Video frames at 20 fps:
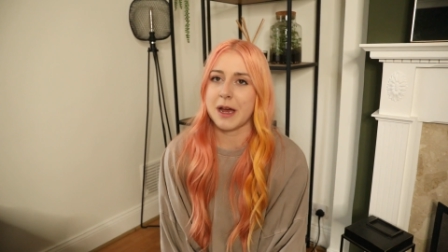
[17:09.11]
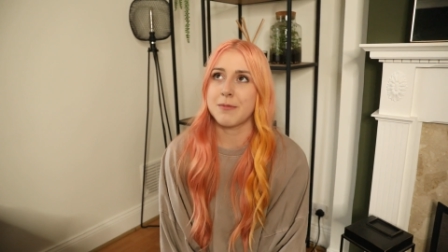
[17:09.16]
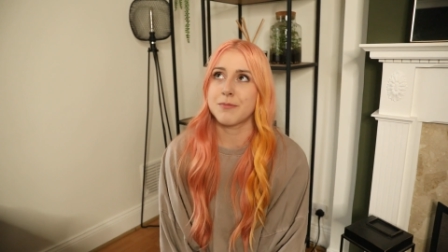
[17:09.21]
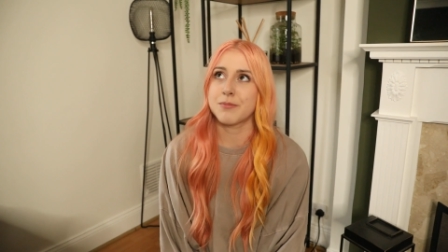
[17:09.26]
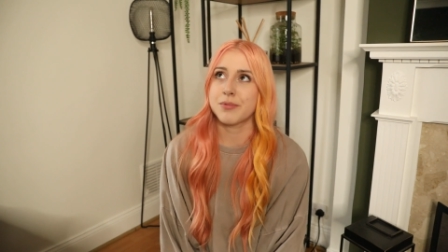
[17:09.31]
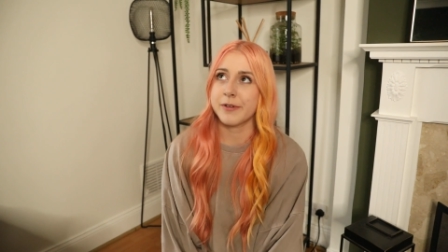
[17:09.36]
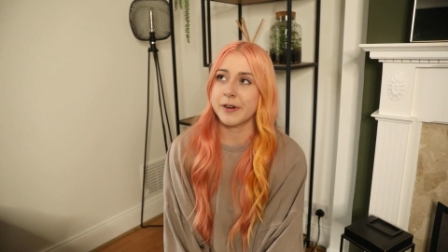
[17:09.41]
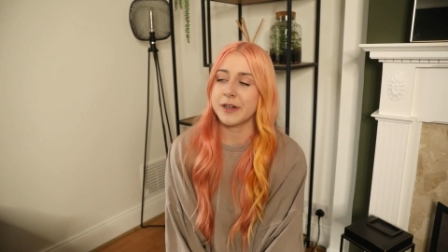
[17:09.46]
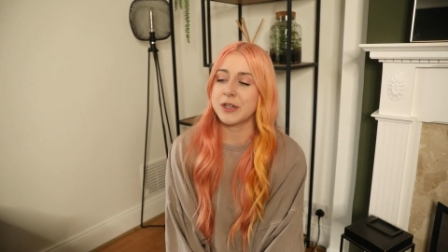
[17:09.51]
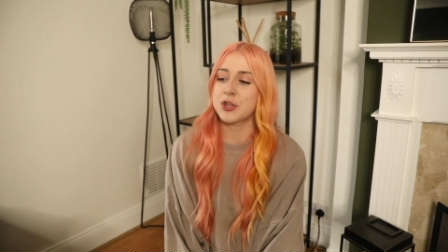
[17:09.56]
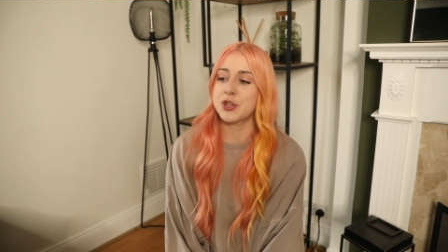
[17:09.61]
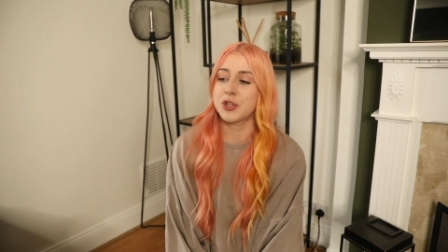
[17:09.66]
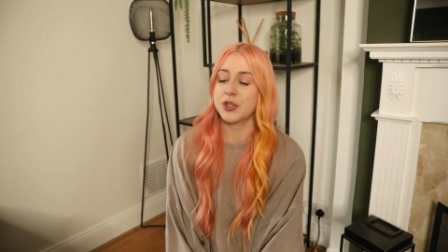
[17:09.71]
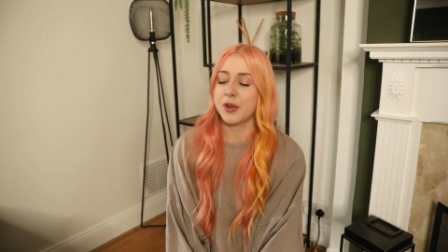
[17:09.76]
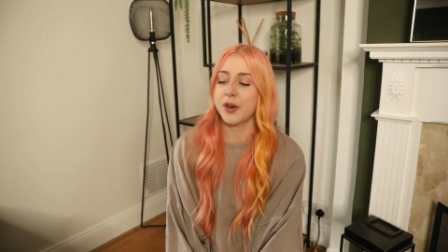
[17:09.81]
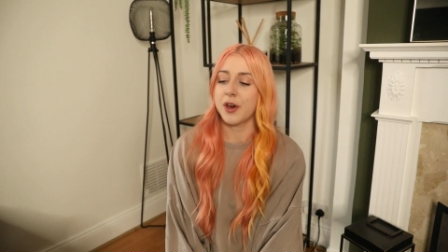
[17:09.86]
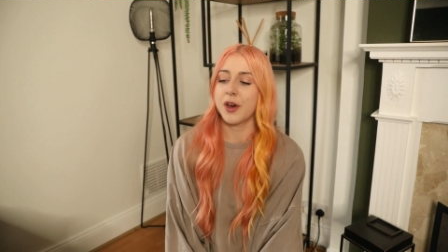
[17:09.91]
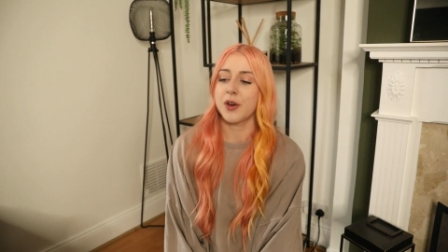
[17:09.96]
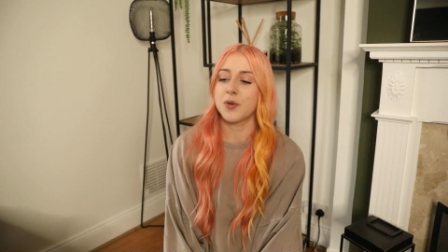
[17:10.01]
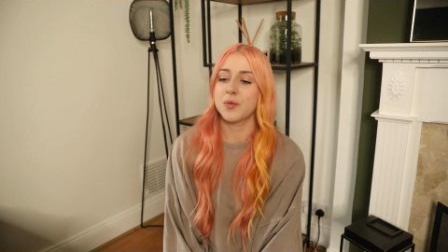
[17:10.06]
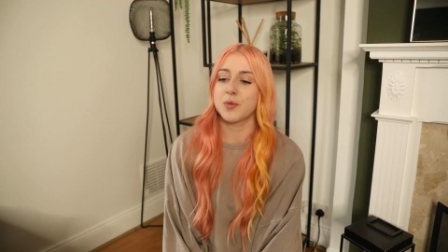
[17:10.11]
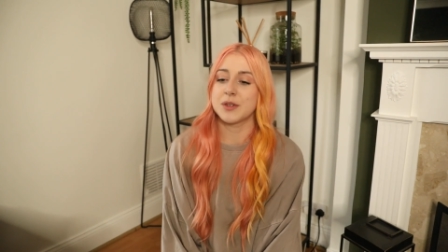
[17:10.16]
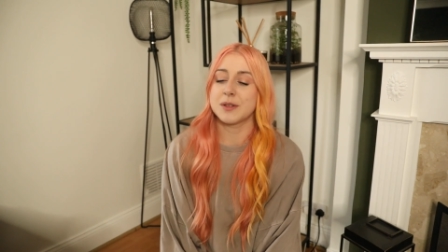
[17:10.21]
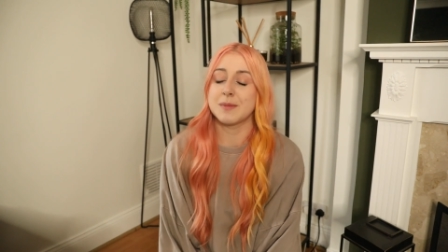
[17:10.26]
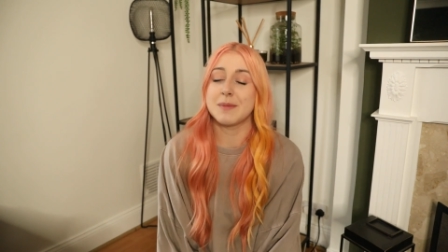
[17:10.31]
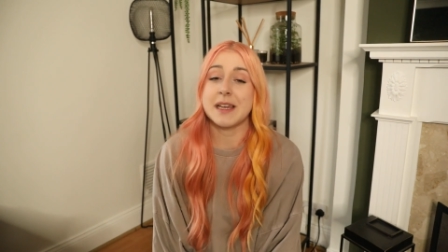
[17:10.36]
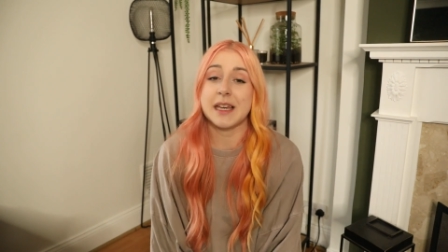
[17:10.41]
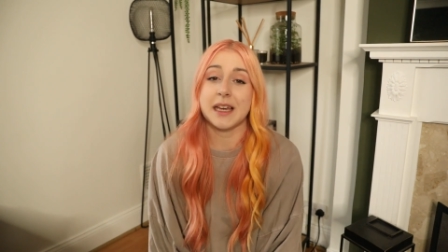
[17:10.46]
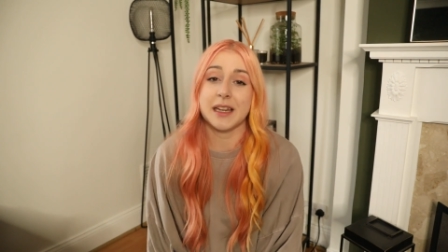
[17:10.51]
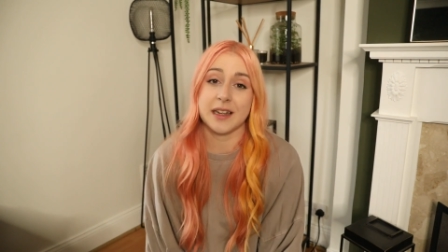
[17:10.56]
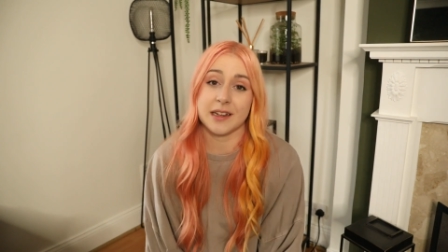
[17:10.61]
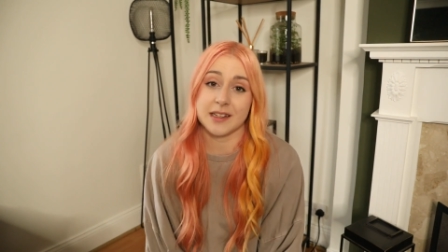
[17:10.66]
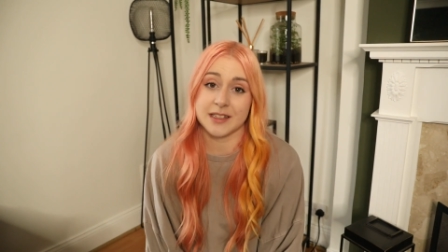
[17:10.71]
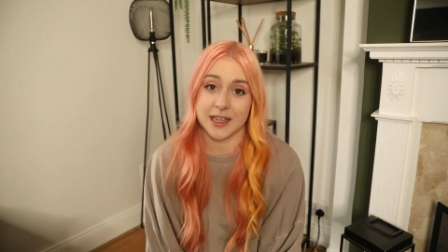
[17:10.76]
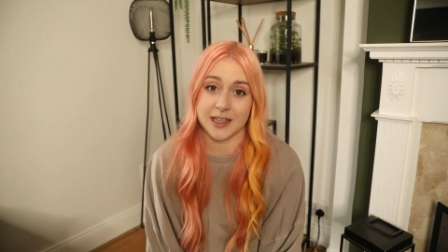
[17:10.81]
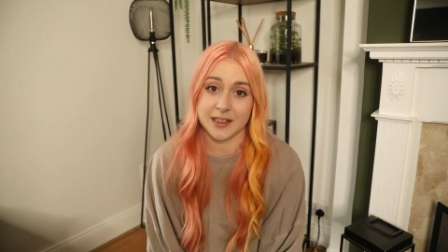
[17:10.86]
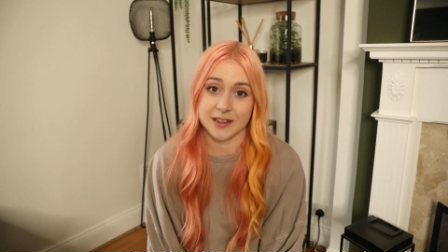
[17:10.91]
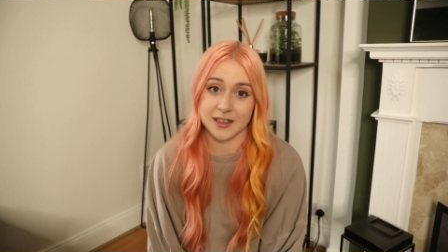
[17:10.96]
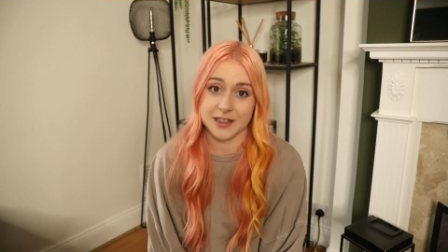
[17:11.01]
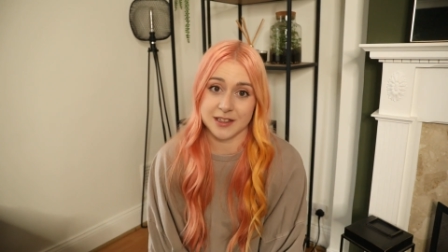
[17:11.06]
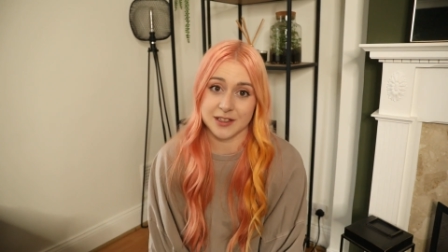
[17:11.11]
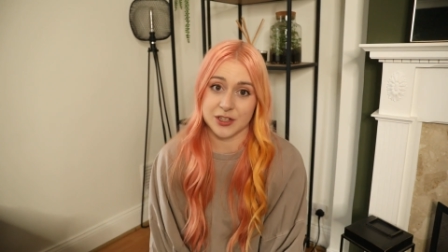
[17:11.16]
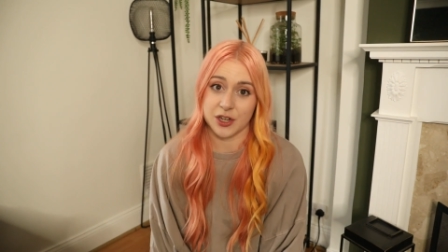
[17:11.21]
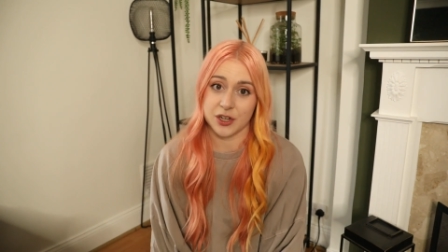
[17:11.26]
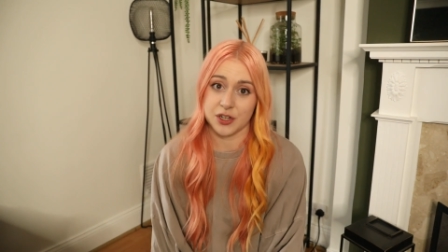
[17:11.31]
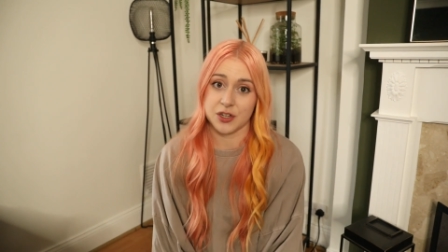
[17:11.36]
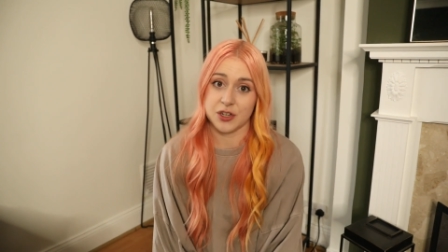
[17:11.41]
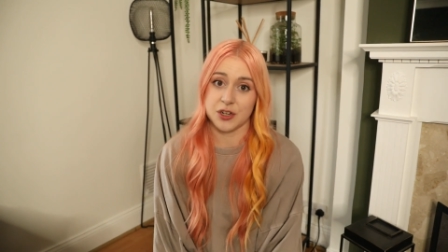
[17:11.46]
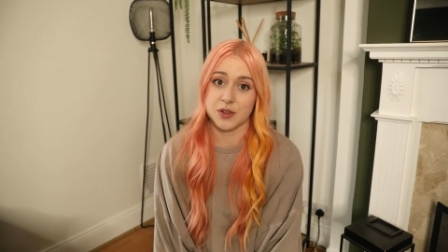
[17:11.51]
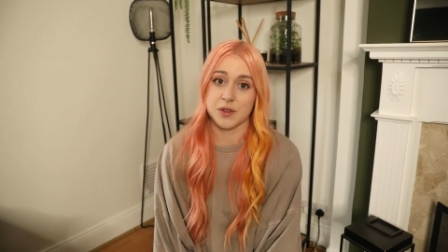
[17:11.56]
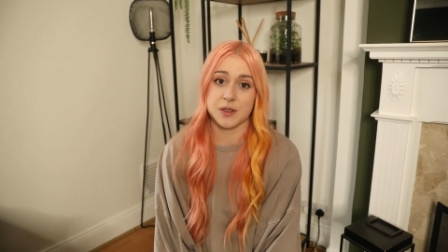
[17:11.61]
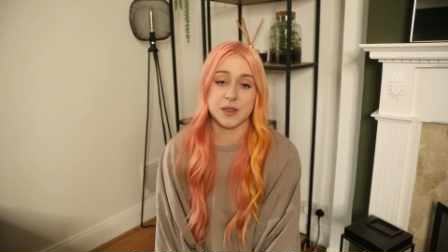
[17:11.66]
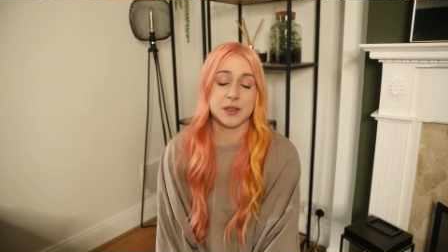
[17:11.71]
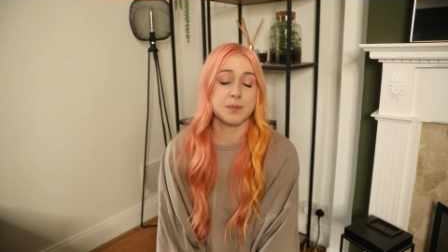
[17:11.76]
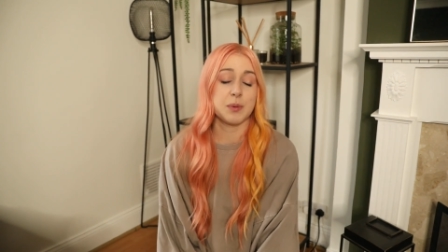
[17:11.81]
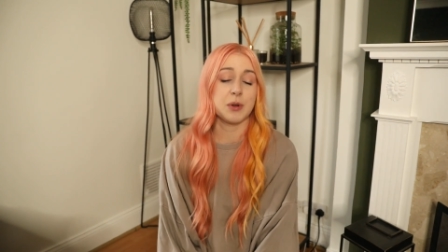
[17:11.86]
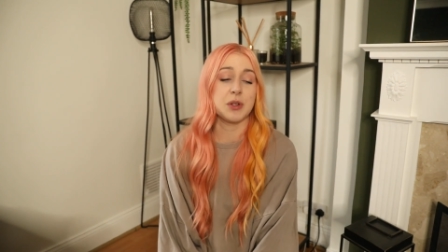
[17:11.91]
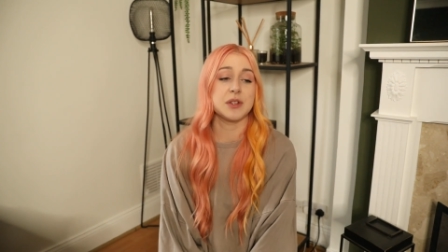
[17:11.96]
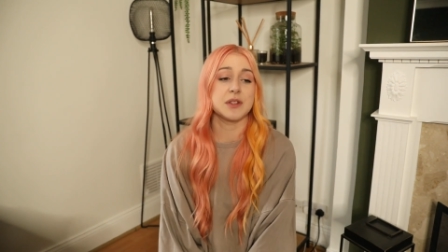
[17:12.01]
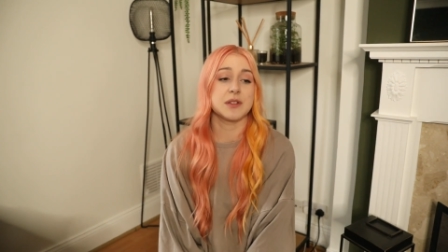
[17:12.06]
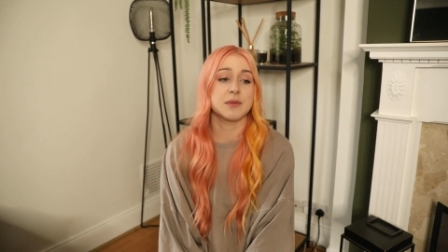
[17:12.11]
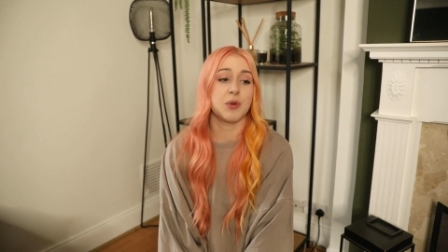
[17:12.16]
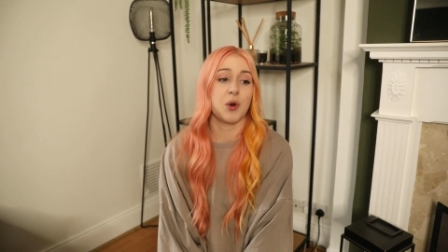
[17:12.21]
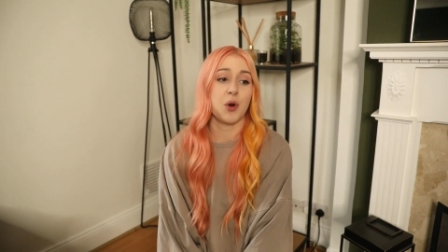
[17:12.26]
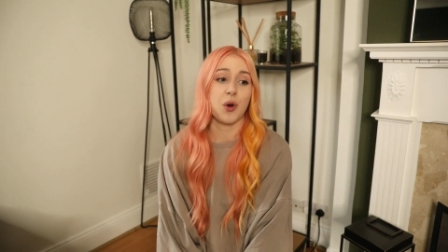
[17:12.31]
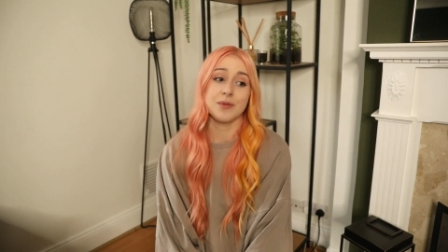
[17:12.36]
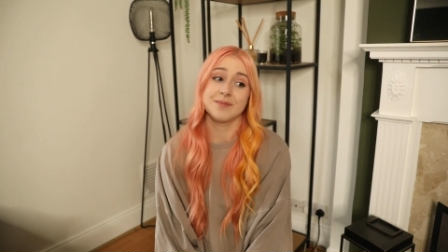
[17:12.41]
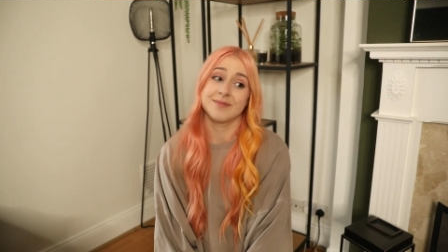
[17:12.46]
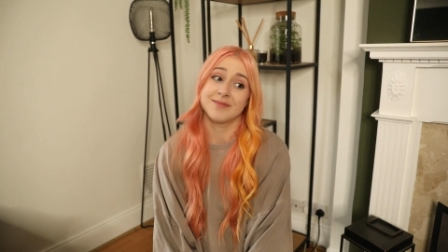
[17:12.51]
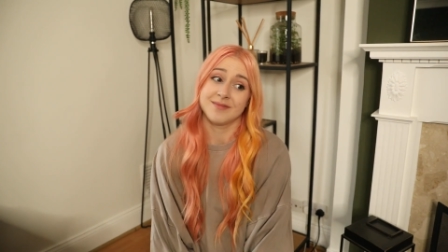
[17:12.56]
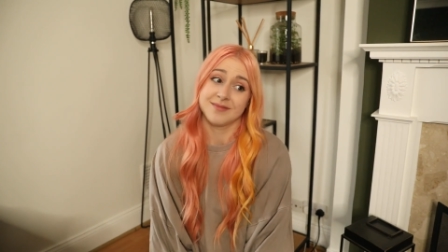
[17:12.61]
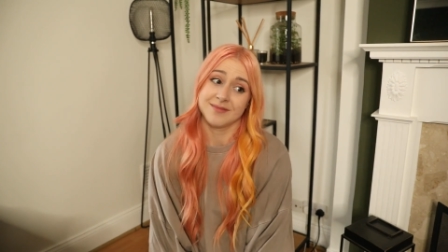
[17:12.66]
I'm pretty sure, was me getting excited that he started to use his buttons more.